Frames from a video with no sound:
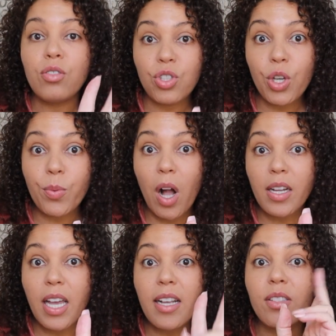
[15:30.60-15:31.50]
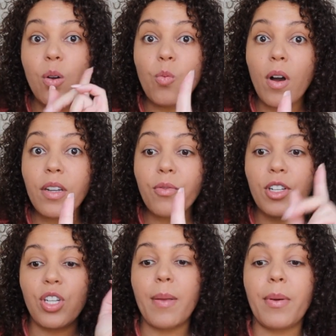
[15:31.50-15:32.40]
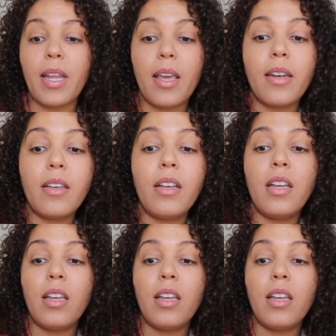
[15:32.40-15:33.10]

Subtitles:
2 products, one of which I put in